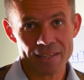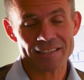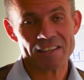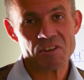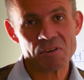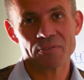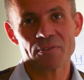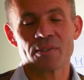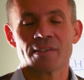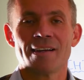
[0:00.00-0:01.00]
is a
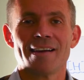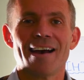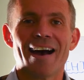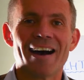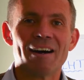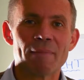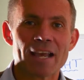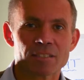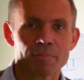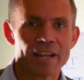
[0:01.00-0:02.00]
useful
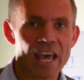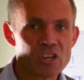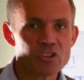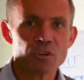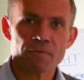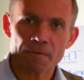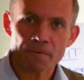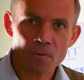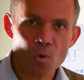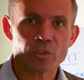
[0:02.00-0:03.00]
explanation of the
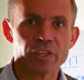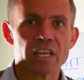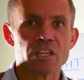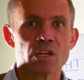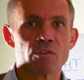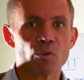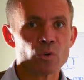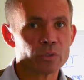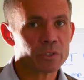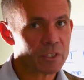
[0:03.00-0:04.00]
14-year
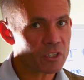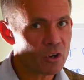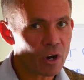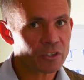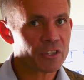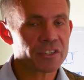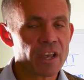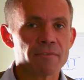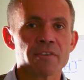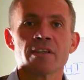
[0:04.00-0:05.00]
rule. So it's not just
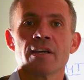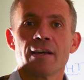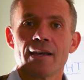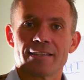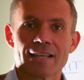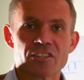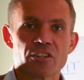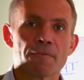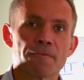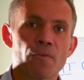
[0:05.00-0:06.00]
7, it's
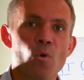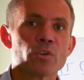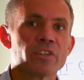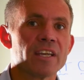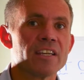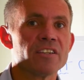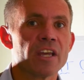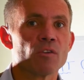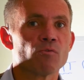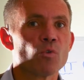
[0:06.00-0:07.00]
actually a
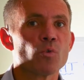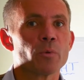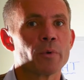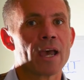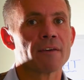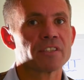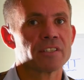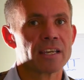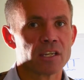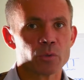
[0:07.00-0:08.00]
14-year rule that we have to
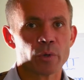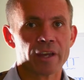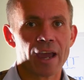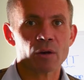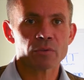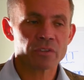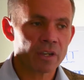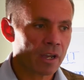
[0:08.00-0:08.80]
take into account.